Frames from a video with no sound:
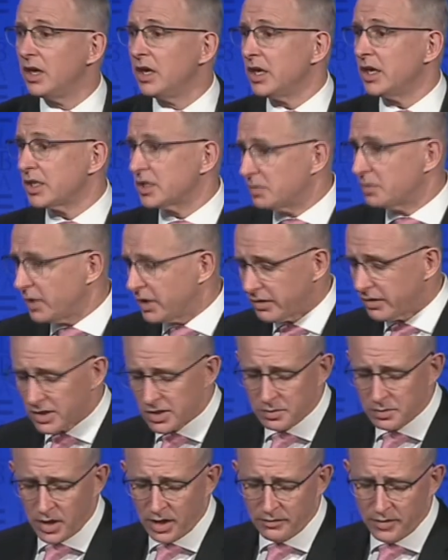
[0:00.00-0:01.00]

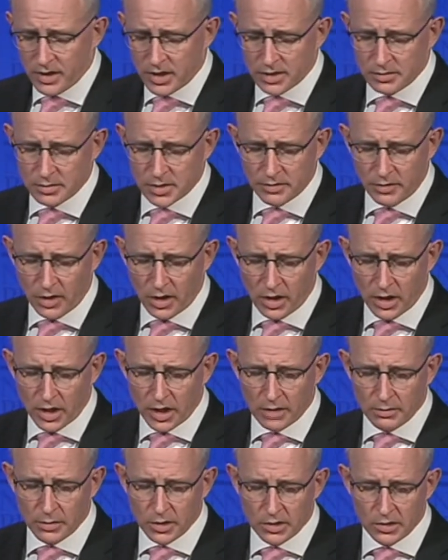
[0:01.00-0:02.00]
experienced by victims of
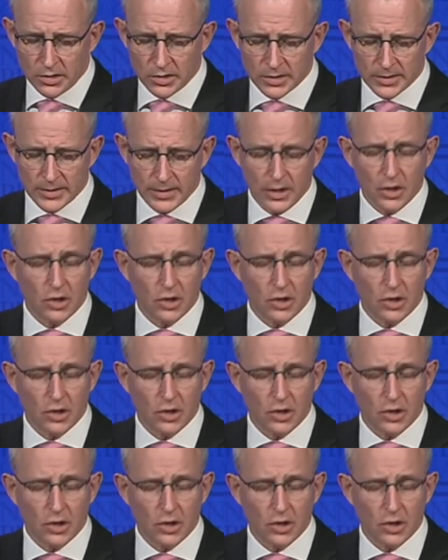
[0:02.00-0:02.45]
online abuse